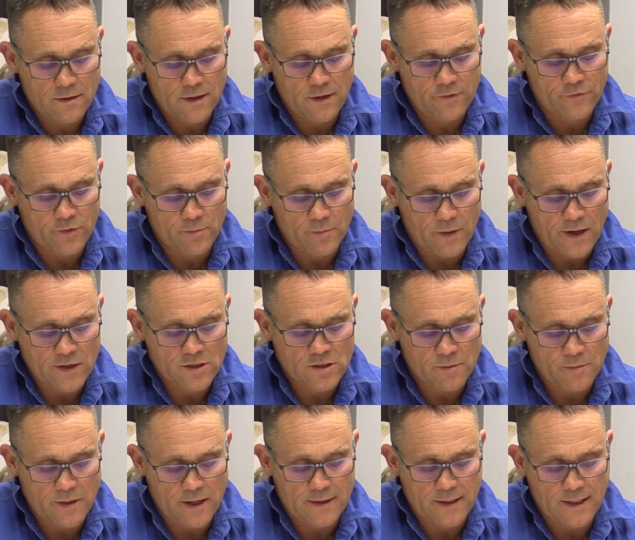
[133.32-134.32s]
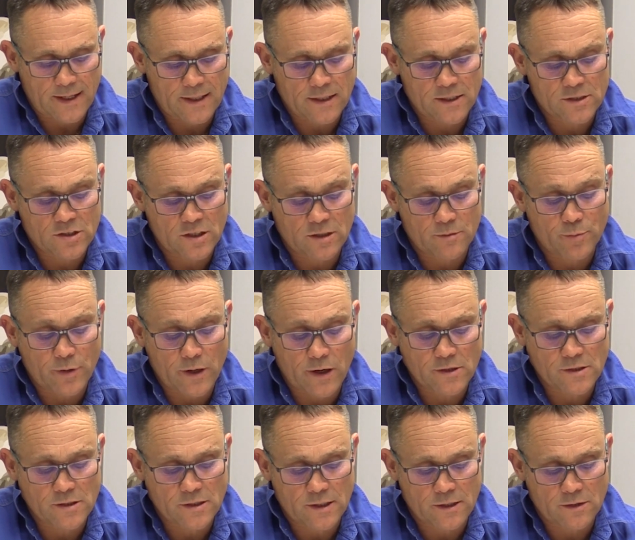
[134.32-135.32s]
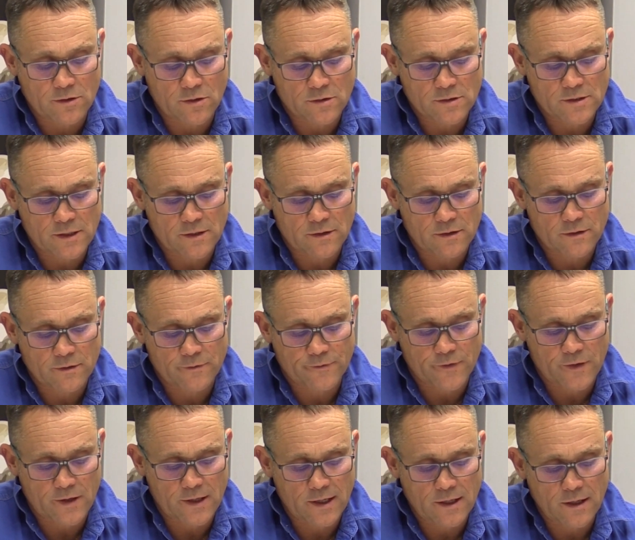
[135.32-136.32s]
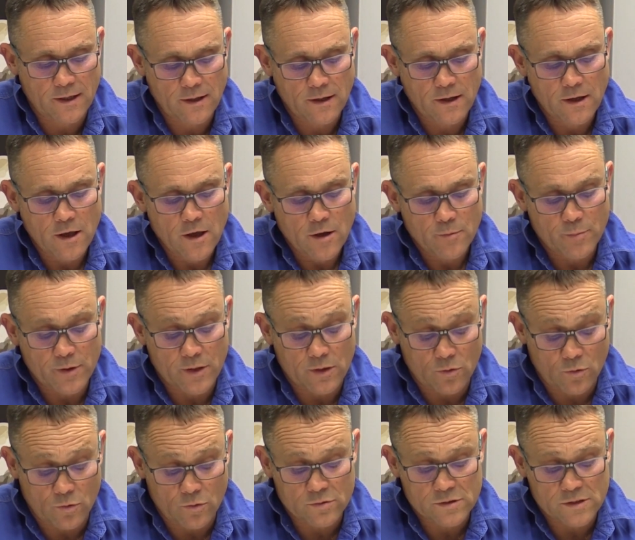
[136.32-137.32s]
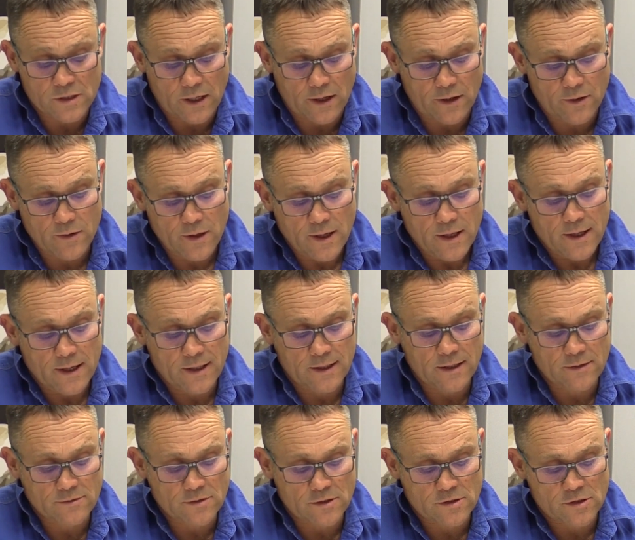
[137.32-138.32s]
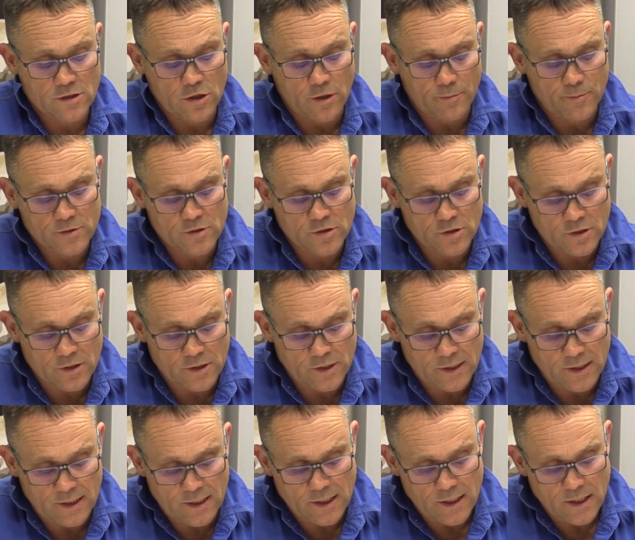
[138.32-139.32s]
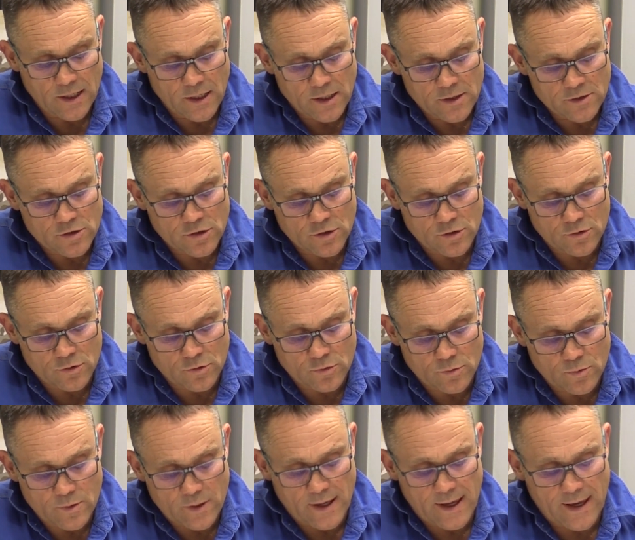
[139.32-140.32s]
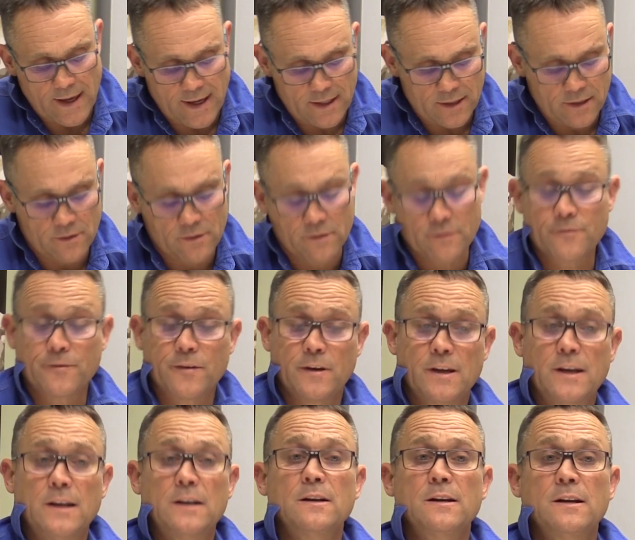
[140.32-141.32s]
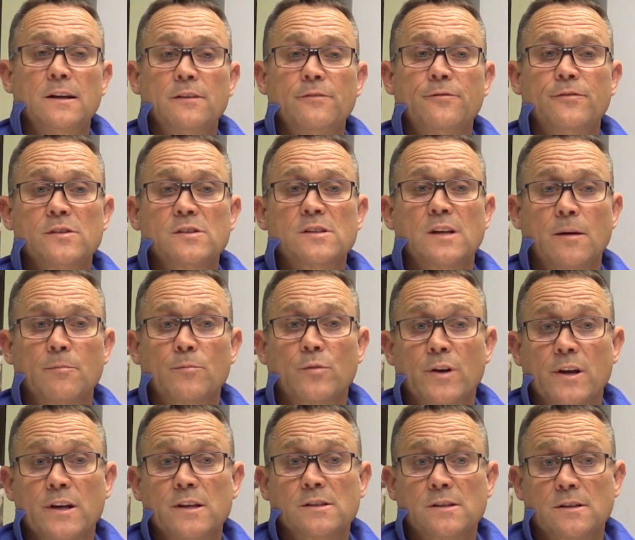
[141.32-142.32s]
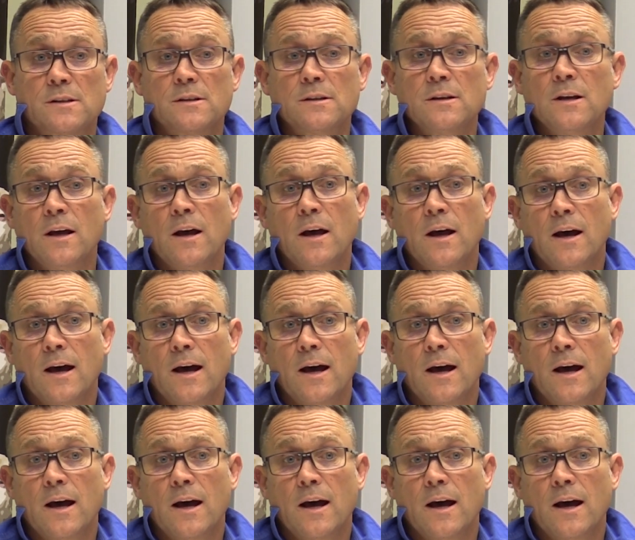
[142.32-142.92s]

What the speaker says: information about the energy and protein content of the feed, but also it gives us the opportunity to edit the feed if for some reason